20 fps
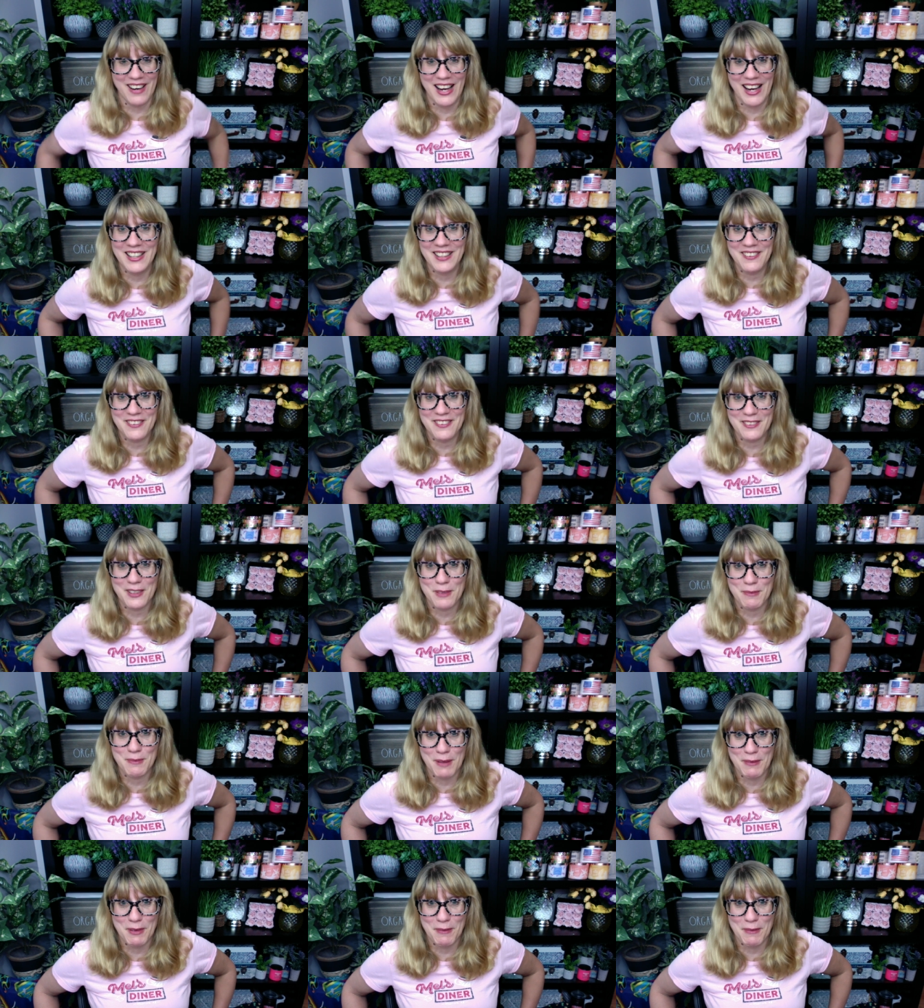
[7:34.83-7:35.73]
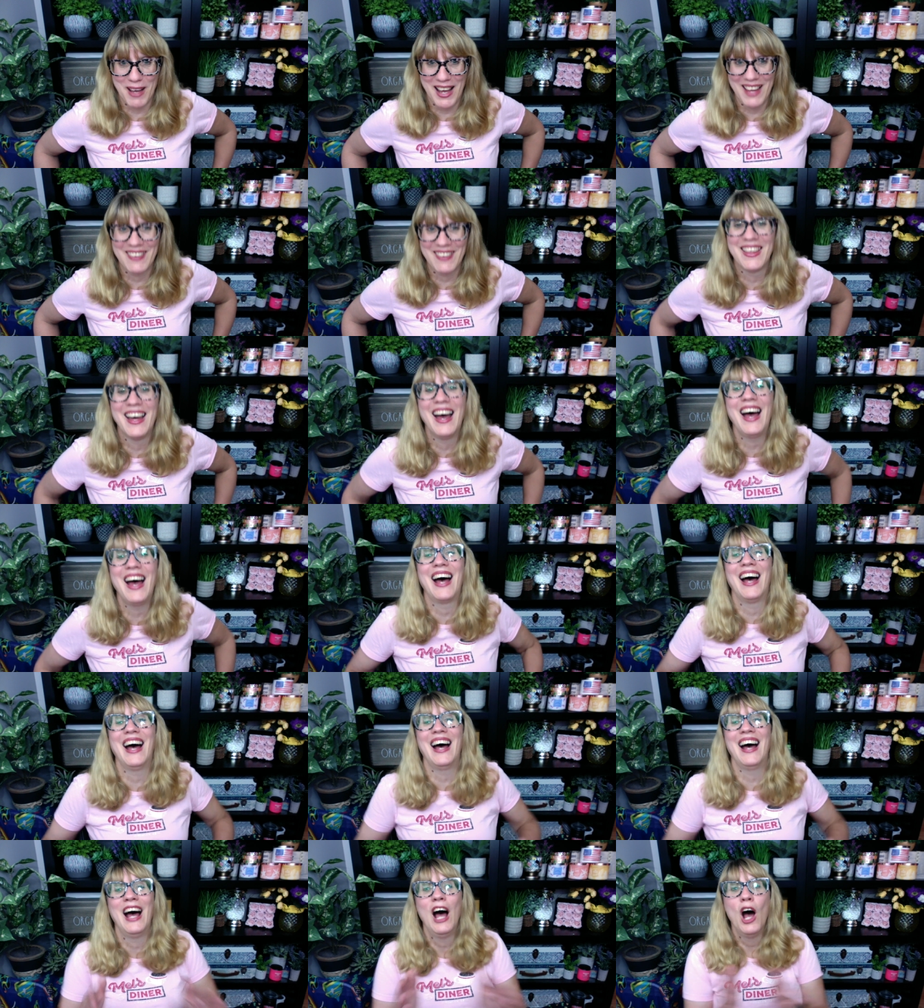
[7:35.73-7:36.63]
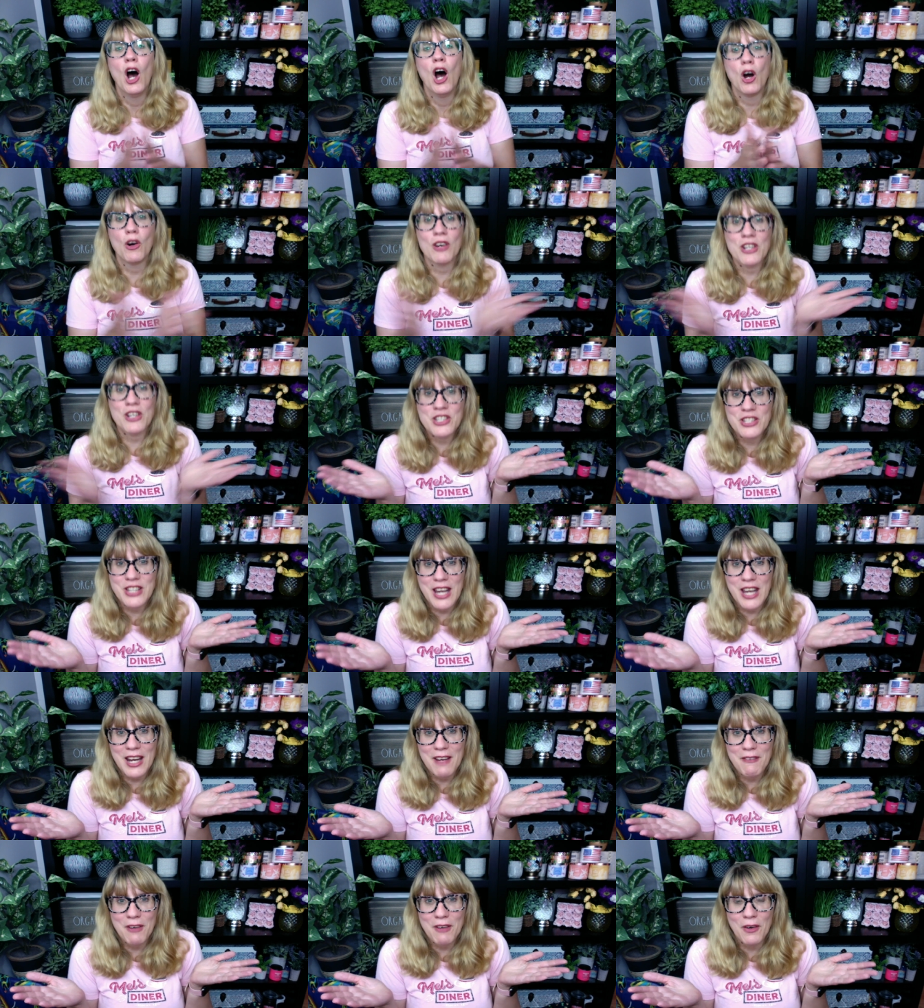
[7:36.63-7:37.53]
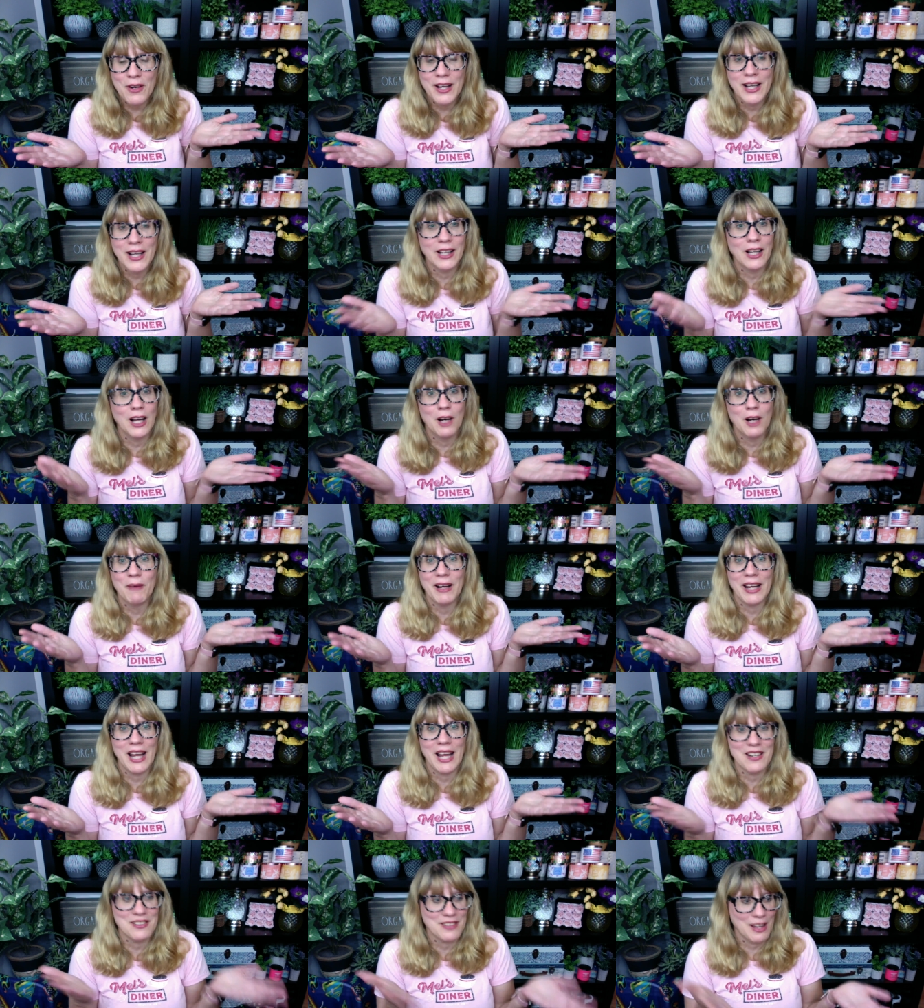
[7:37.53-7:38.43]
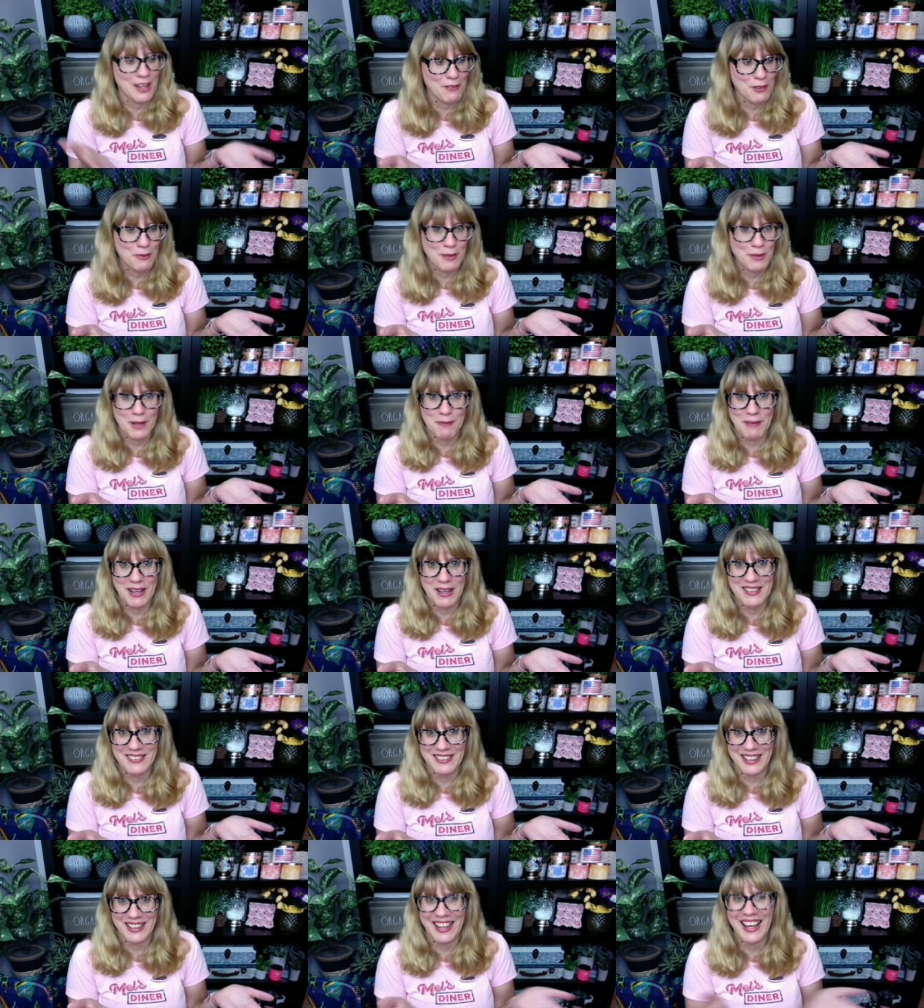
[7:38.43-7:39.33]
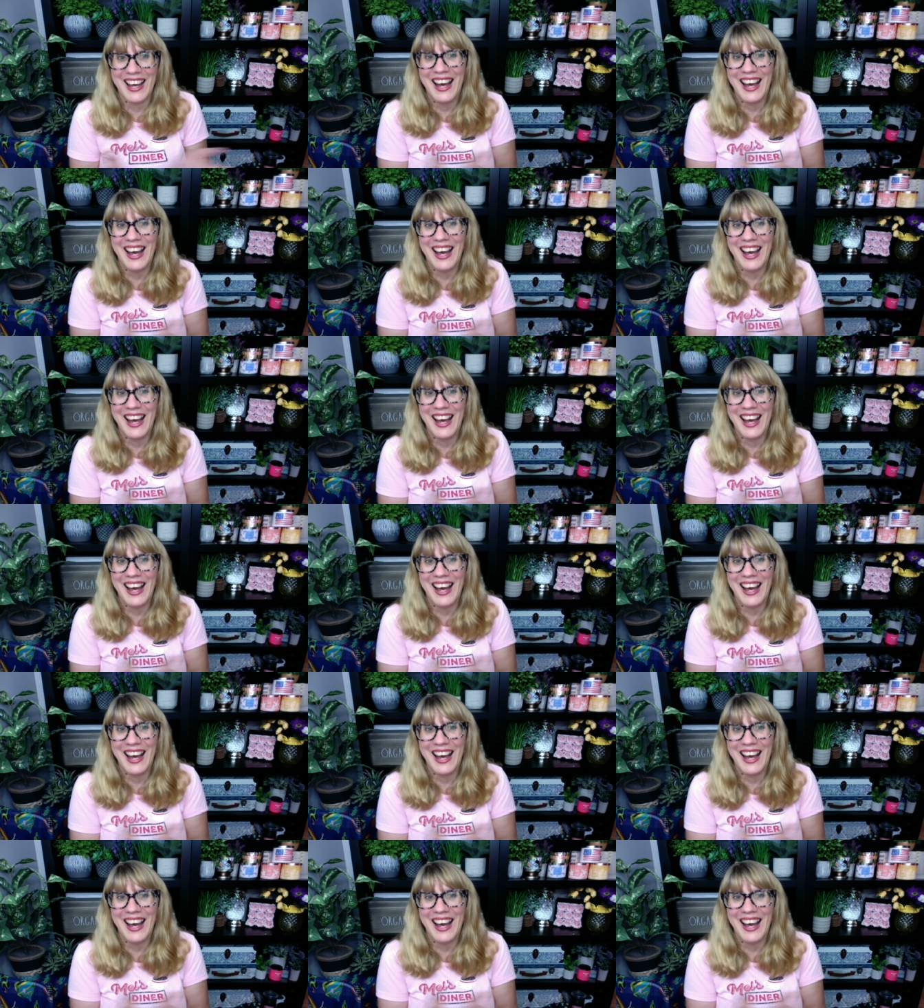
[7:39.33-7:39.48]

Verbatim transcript: I need this in a bubble bath or shave oil. Oh my gosh, that would be amazing.